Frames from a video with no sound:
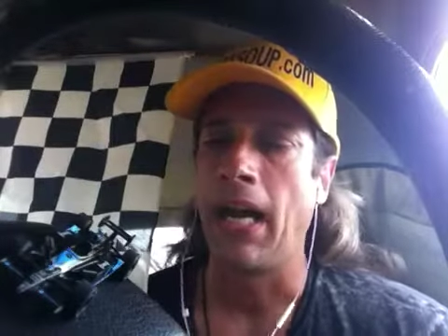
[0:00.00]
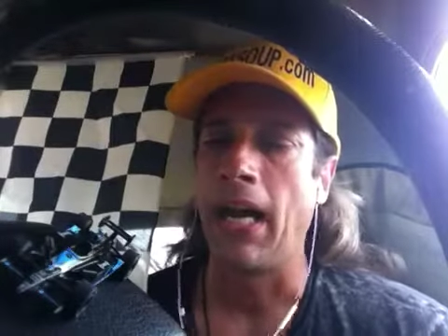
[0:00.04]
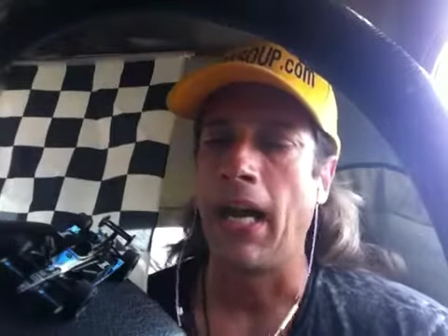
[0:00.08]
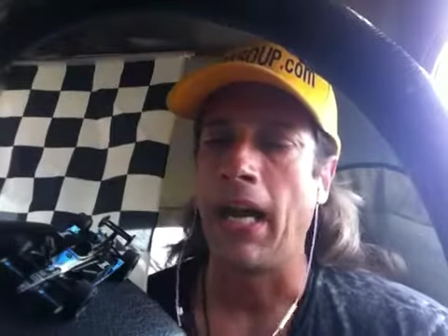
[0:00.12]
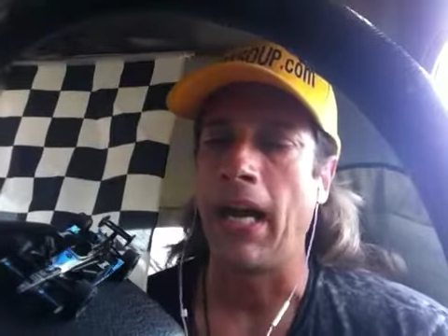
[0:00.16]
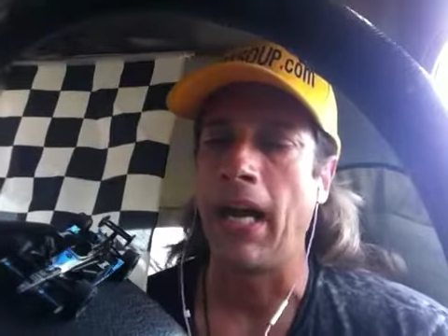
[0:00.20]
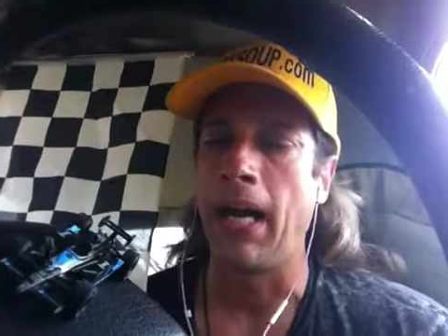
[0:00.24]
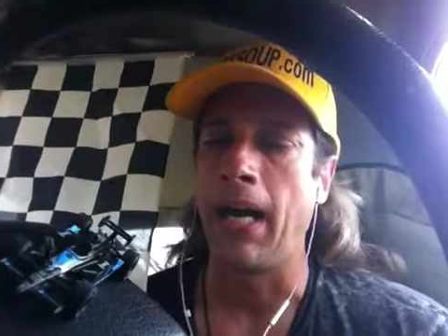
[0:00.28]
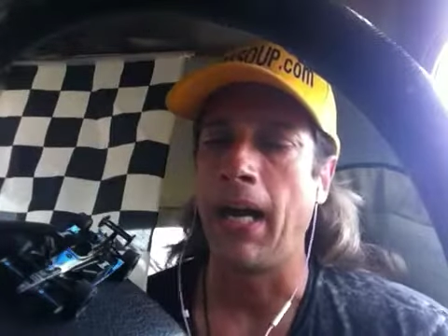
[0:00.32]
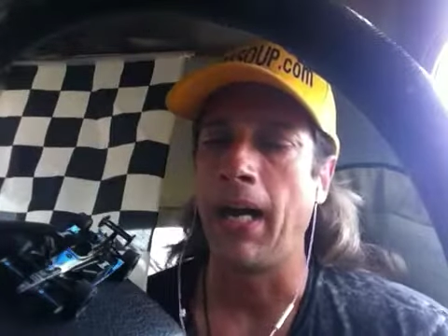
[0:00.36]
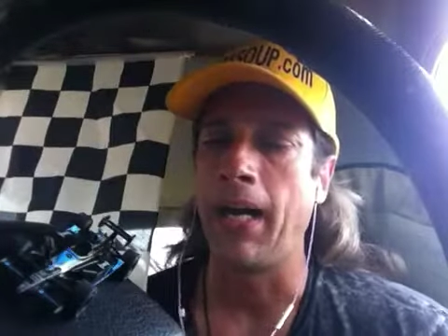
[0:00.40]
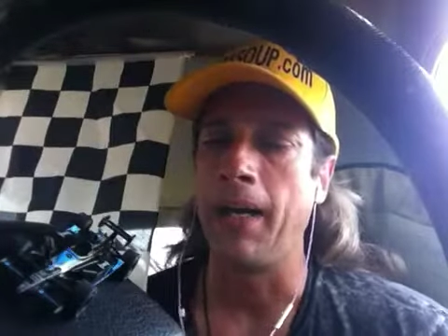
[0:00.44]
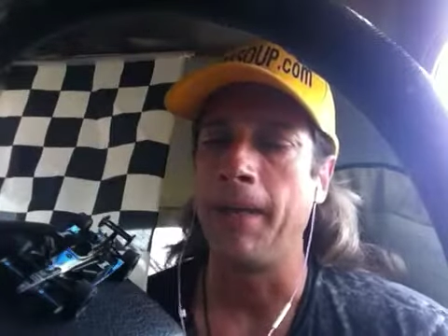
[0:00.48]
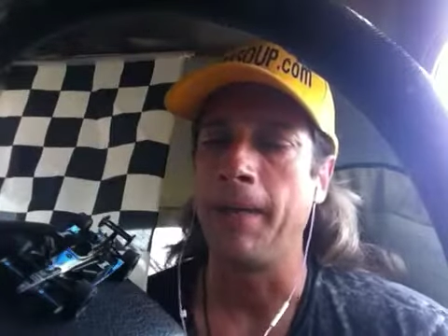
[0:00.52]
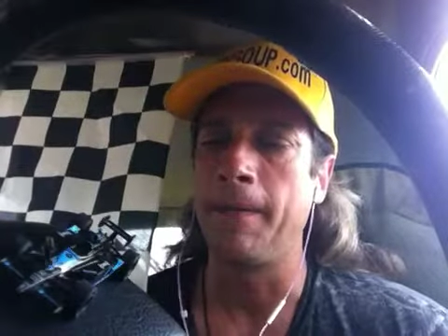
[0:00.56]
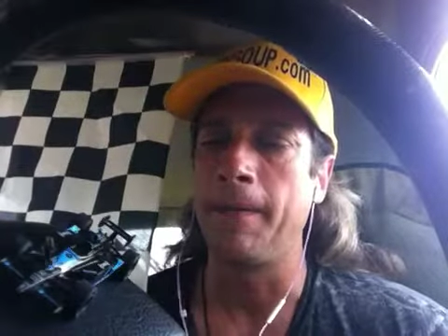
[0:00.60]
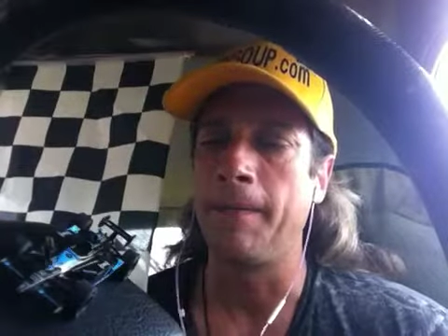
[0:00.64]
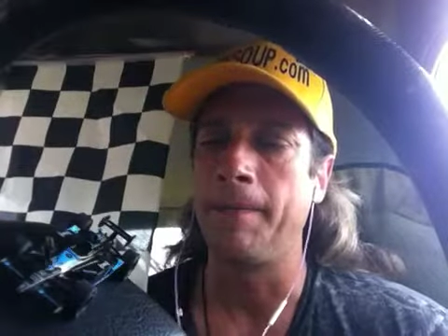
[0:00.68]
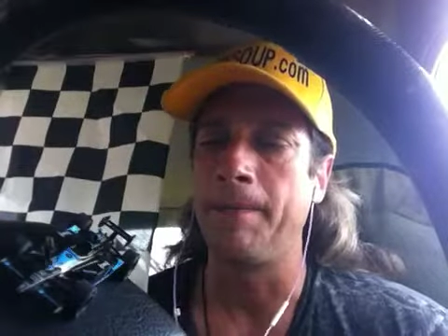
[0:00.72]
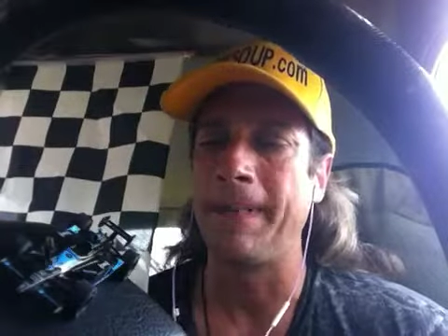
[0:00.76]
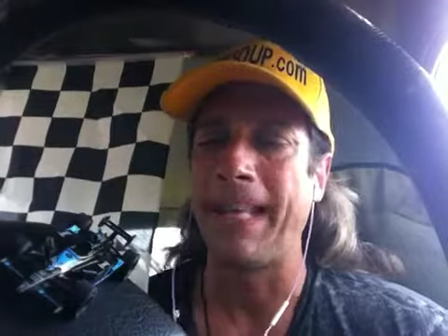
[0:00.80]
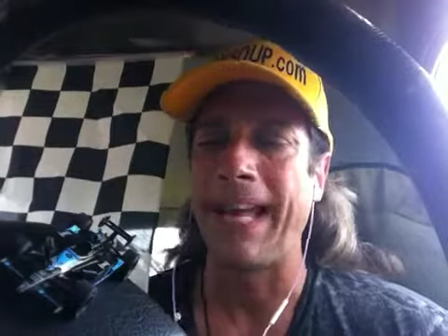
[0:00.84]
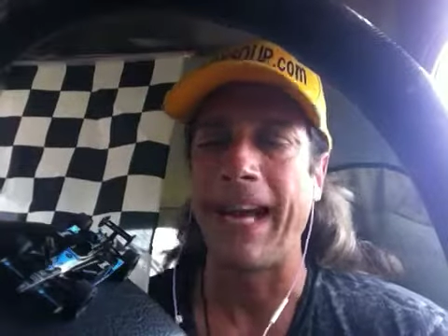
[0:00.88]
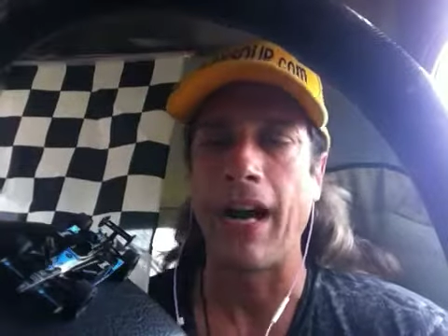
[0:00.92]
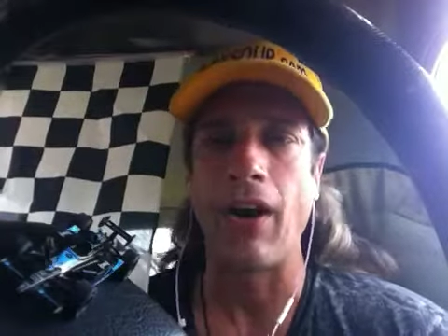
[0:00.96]
Uh,
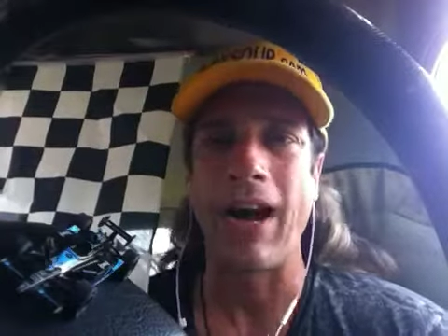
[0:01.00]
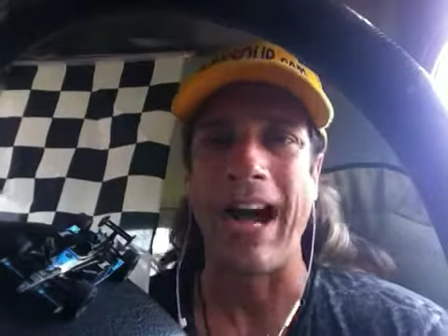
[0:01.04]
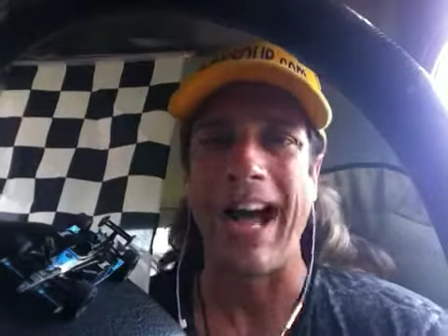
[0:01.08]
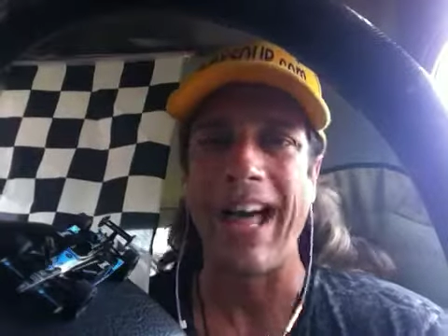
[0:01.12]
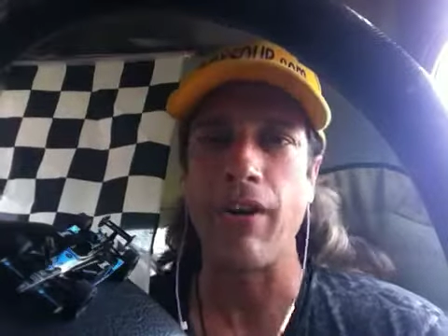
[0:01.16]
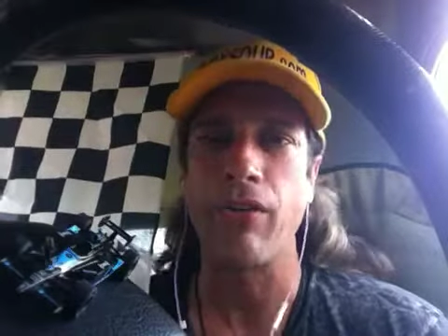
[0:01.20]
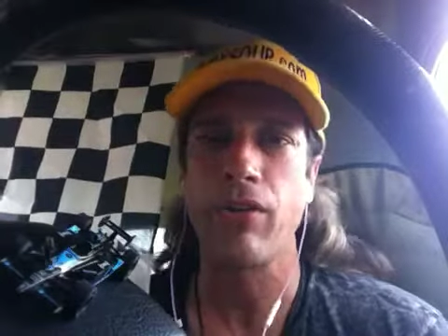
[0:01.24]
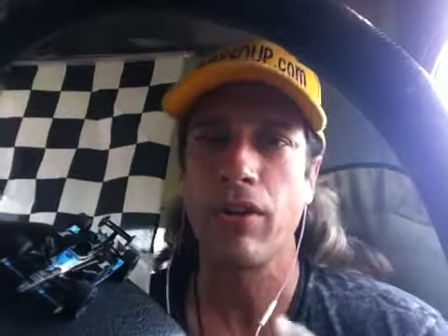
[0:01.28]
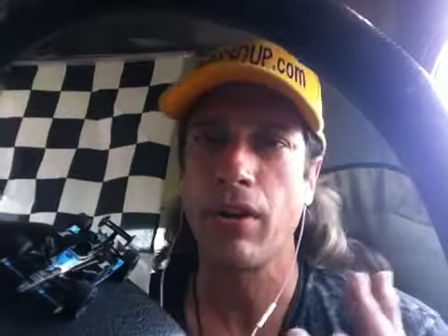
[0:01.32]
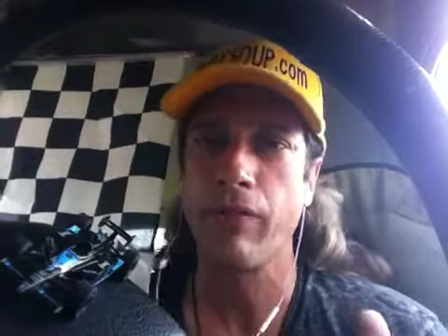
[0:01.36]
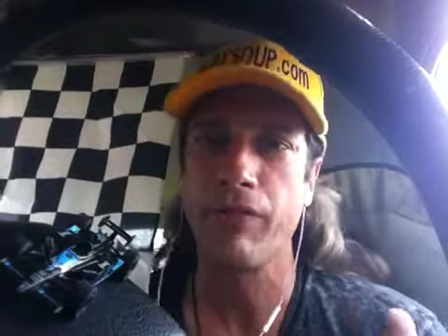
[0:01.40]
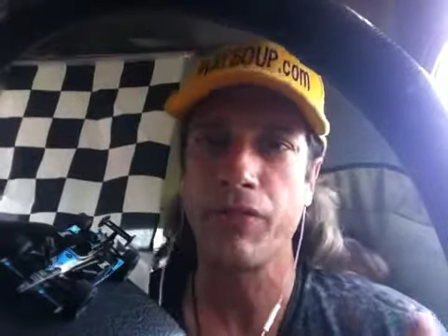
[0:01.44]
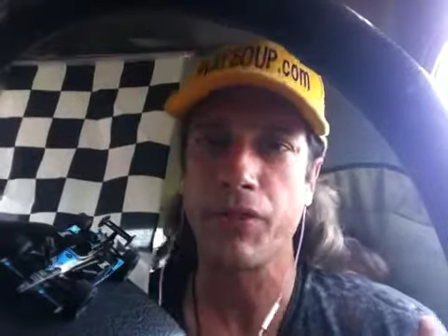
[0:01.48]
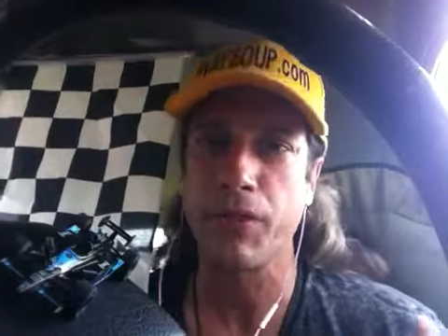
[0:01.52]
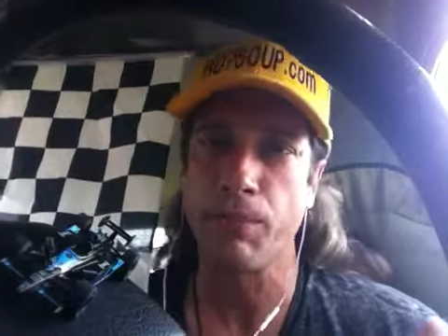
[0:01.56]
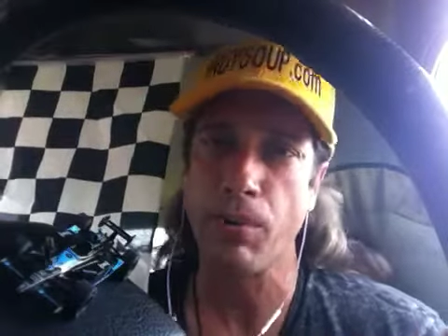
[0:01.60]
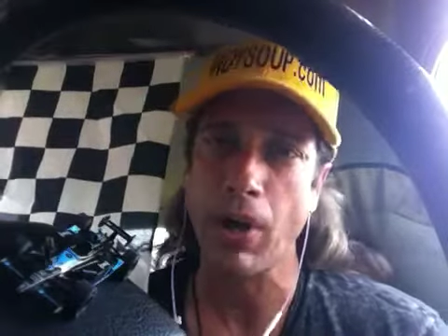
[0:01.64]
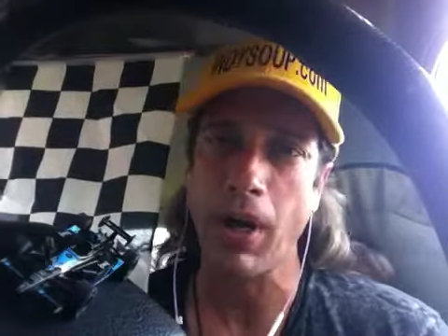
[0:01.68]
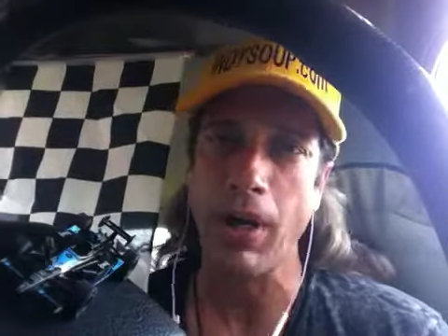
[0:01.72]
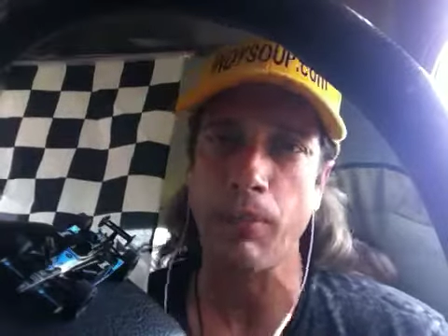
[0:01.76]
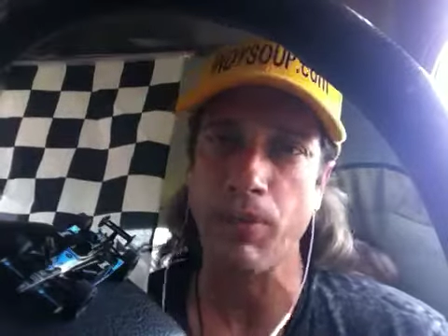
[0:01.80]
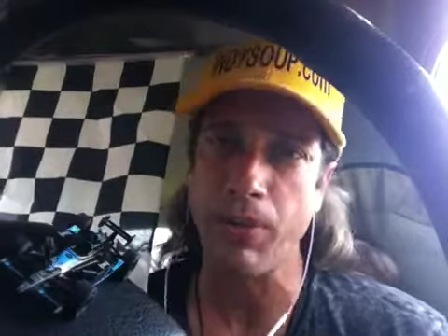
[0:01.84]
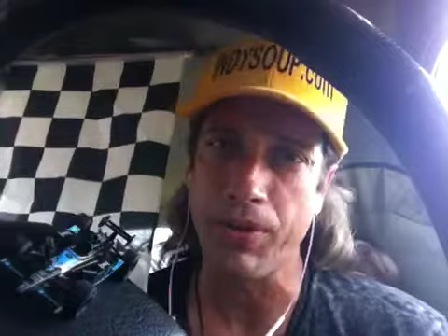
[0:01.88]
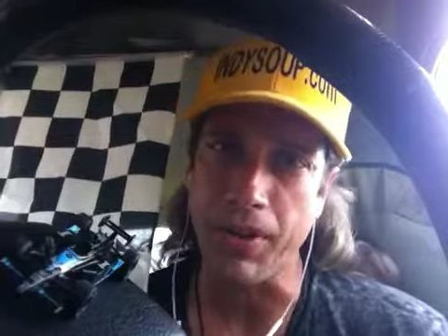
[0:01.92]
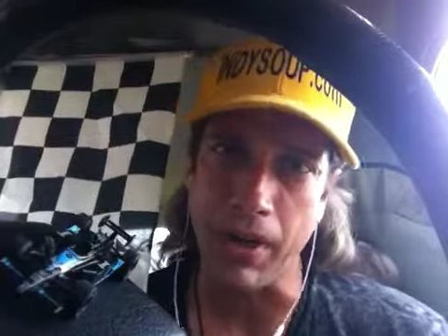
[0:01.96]
now, I don't know if there's a
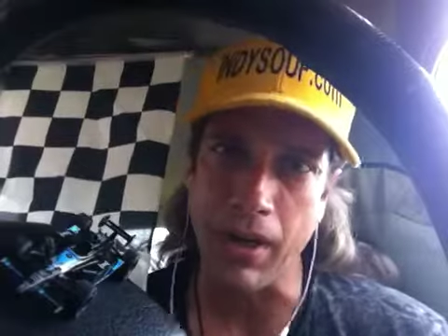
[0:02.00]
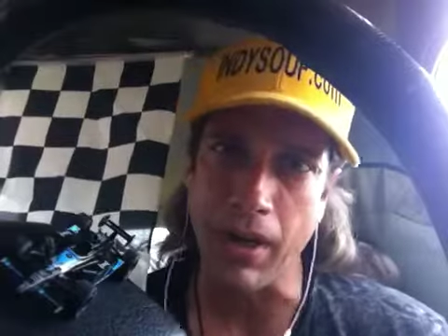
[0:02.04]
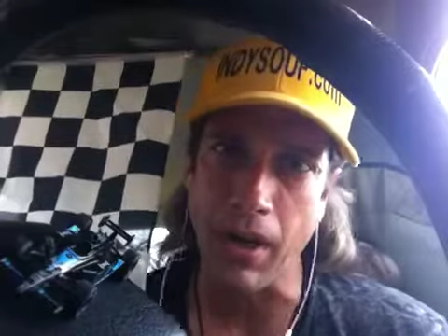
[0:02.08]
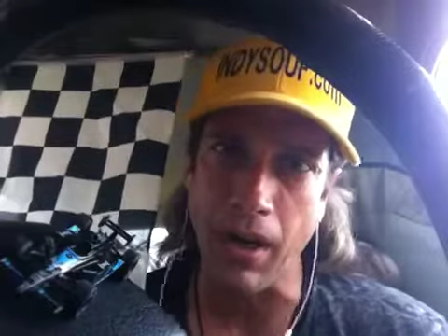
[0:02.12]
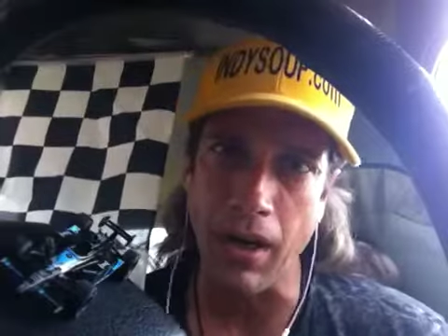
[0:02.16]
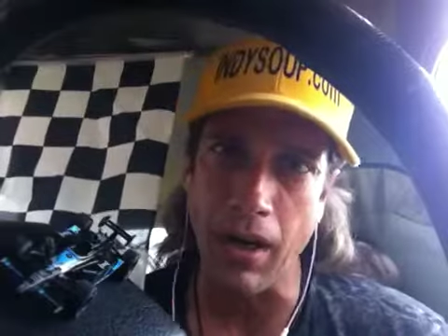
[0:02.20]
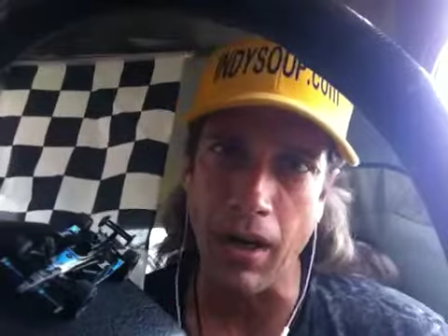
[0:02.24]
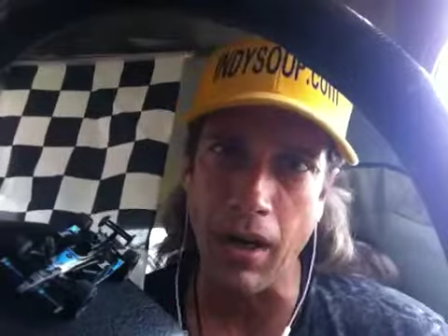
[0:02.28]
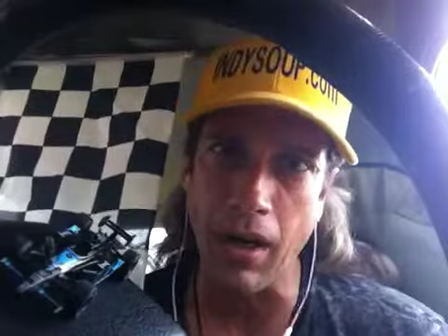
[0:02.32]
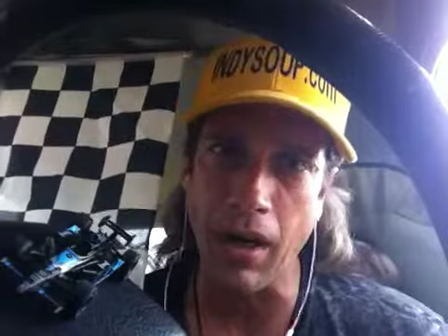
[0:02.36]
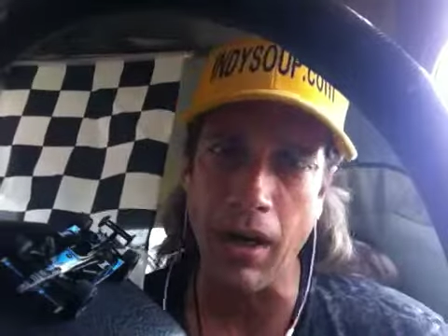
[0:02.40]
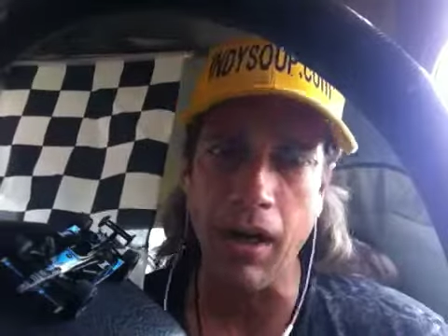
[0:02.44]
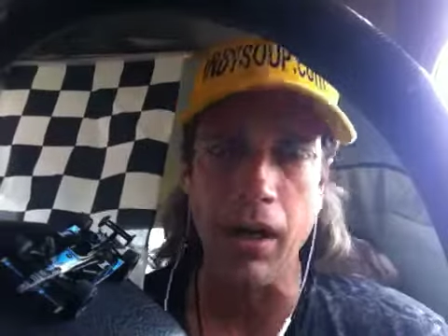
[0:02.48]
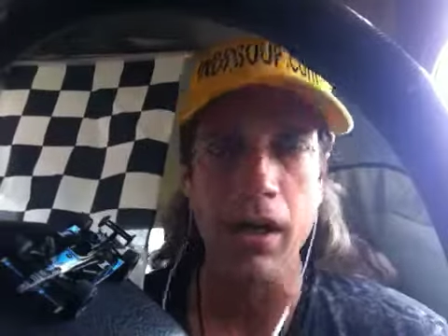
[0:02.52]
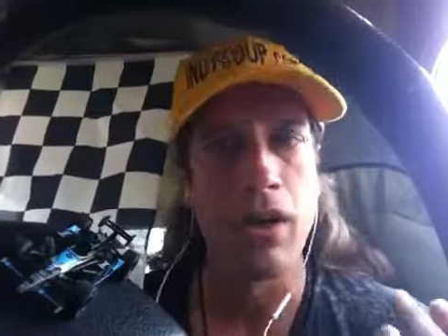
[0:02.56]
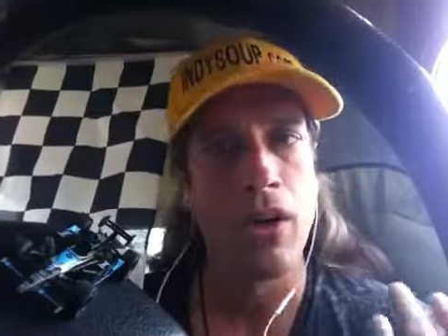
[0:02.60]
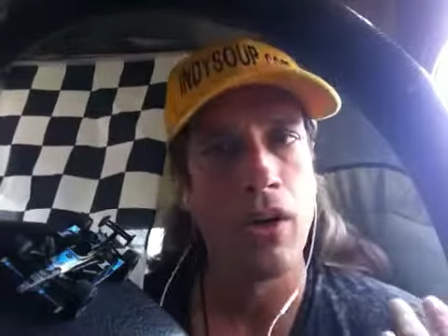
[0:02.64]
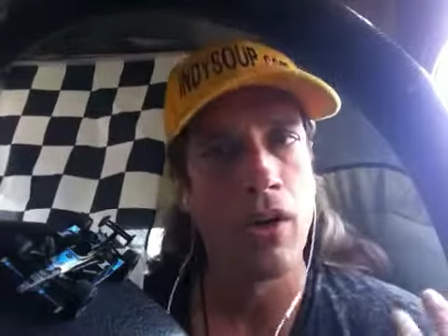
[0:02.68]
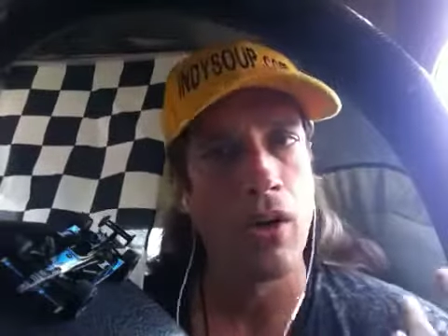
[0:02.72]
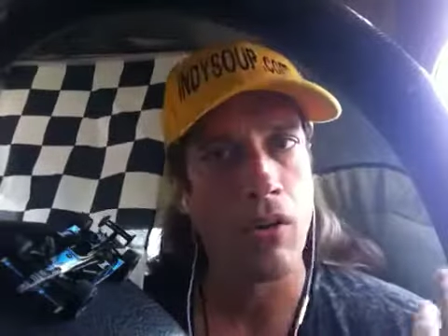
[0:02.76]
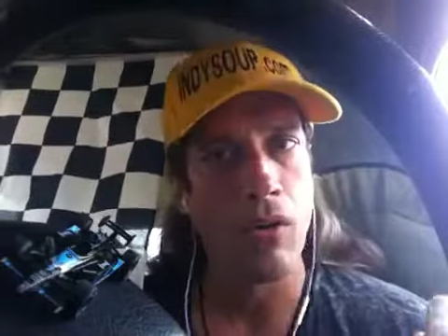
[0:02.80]
problem with the car